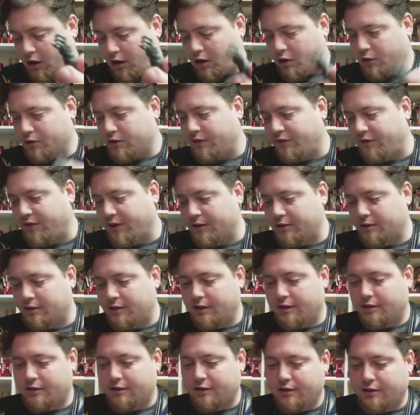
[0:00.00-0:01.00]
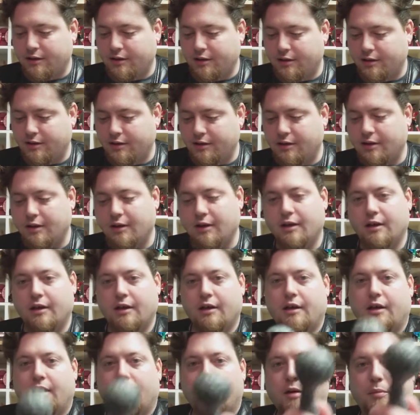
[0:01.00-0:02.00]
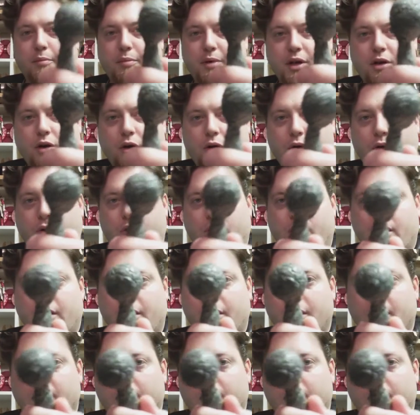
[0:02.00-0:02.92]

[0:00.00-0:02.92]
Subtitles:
closed fist that's on here. A big old